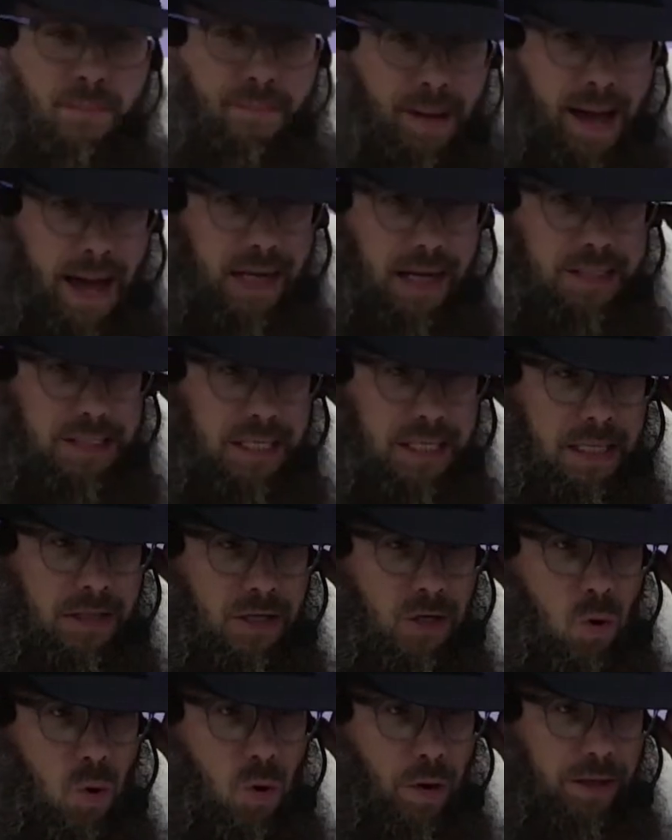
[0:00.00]
backed in the
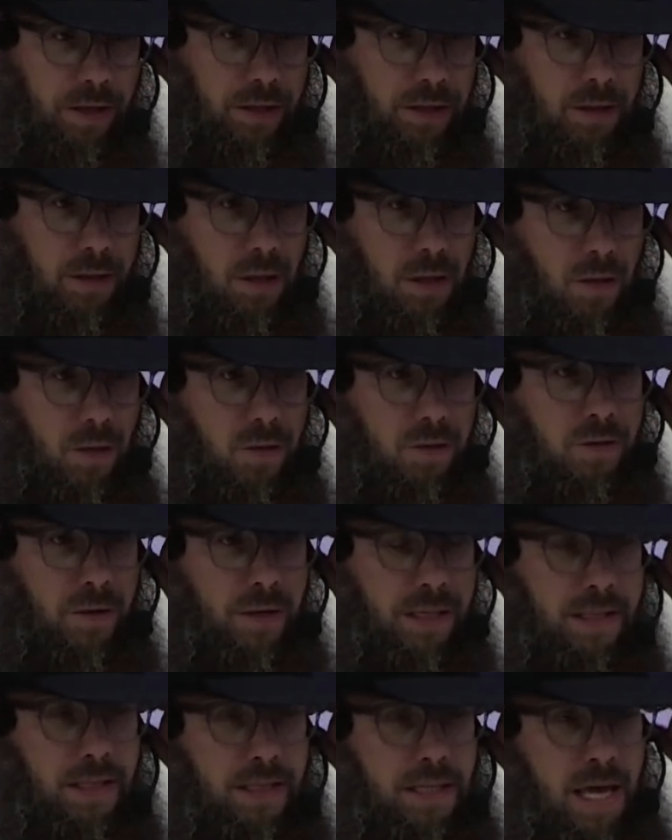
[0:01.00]
corner.
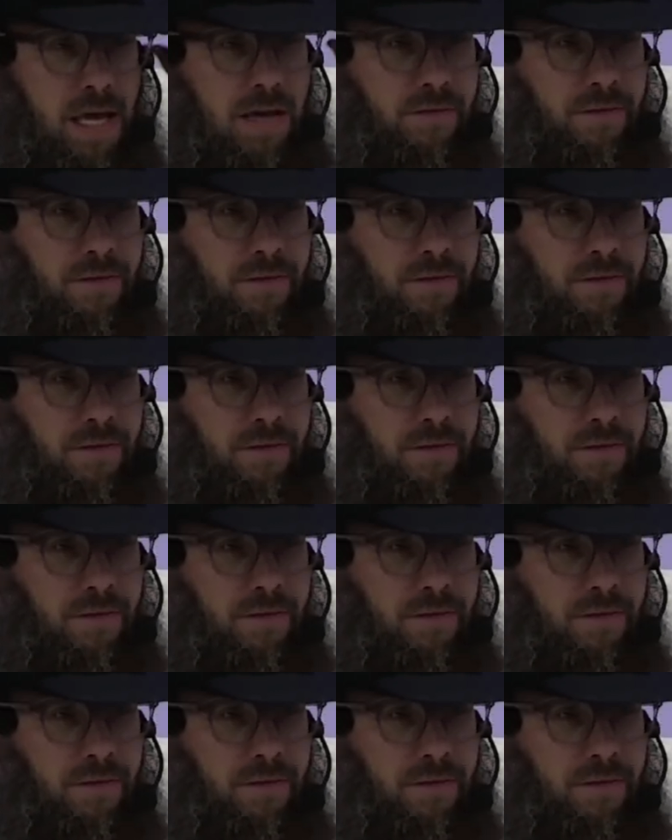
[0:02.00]
During the day